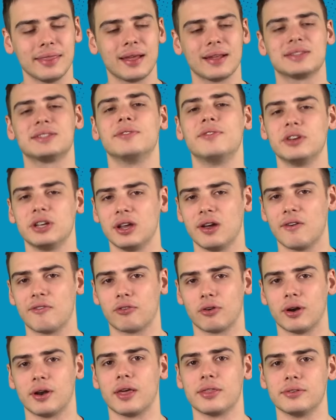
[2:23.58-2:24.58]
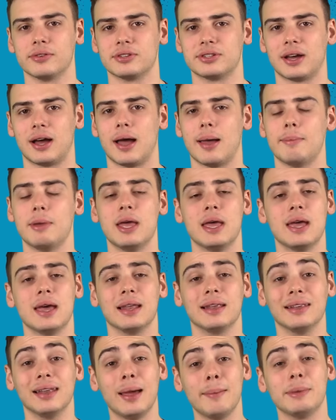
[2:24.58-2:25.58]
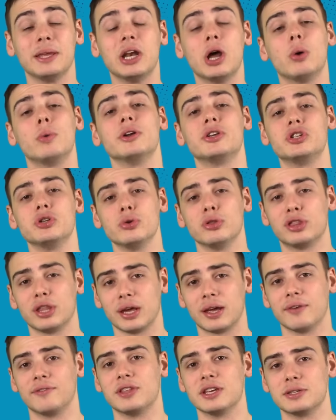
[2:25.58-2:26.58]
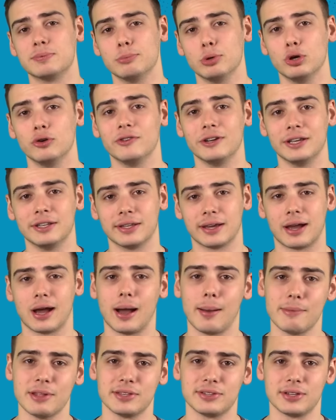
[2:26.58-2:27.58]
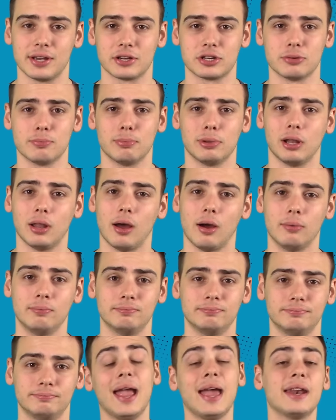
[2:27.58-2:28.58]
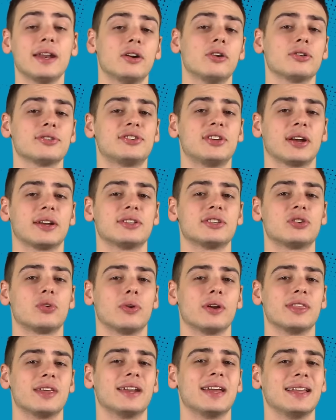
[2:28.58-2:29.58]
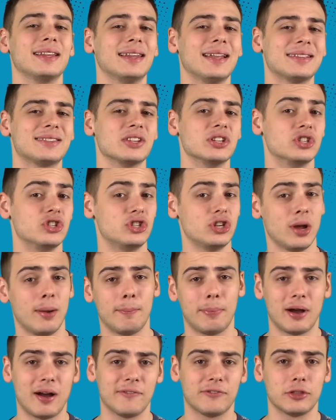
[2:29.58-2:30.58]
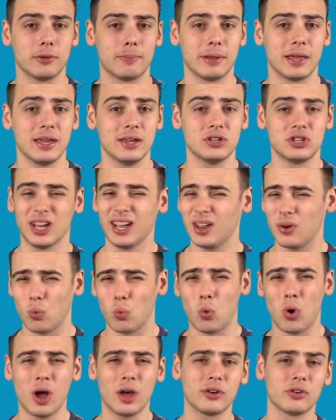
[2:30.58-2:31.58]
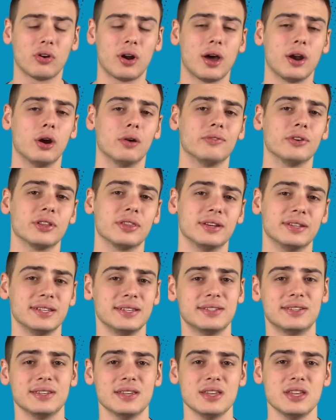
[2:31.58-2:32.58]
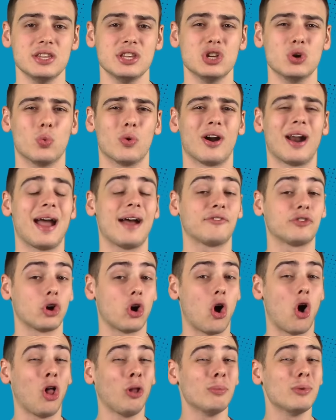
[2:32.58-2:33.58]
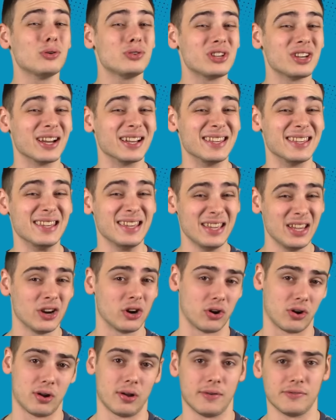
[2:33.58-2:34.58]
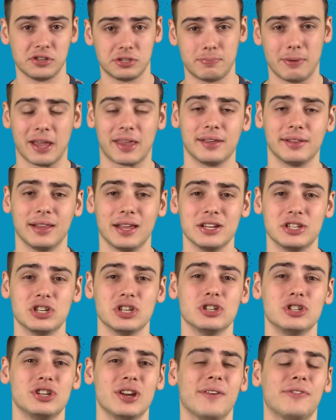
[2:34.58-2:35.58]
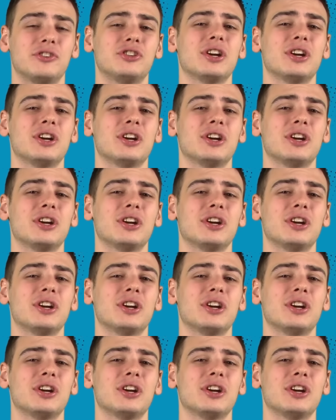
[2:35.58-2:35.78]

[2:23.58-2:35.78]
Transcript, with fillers: that's a video for another time. Let me know what you think of this move in the comments section below. And in our second story of the day, let's jump off the page and wander on over to the DCEU, where after almost a year of speculation, Geoff